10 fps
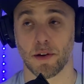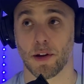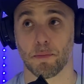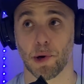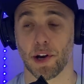
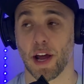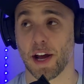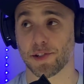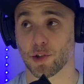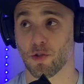but
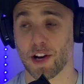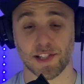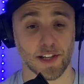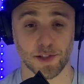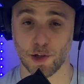has a great
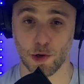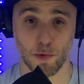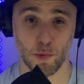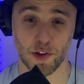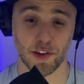sense of
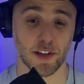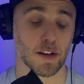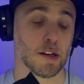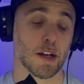humor with it.